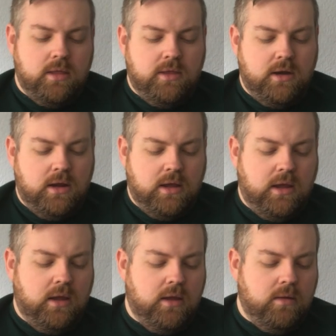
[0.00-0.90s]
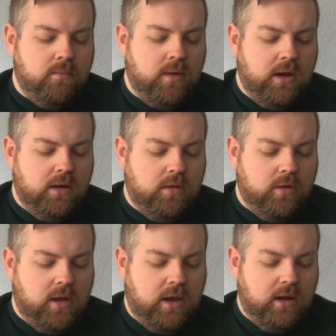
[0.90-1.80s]
that I might
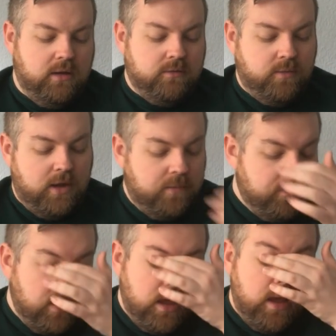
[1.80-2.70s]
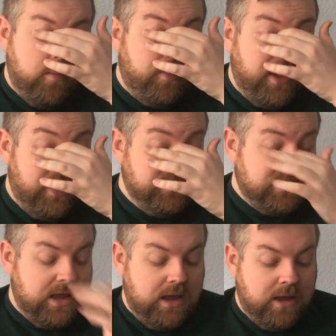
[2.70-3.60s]
look at as well. But
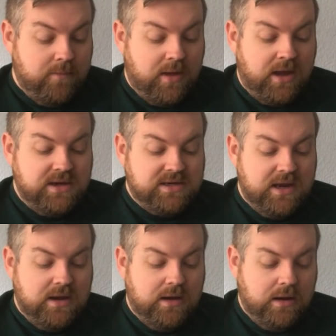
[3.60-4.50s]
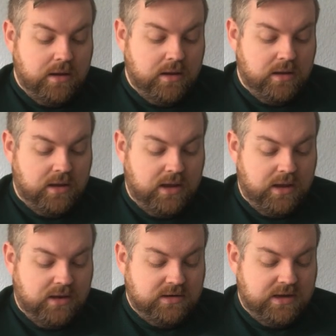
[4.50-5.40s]
I did
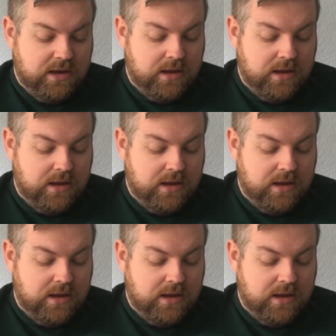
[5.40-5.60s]
get,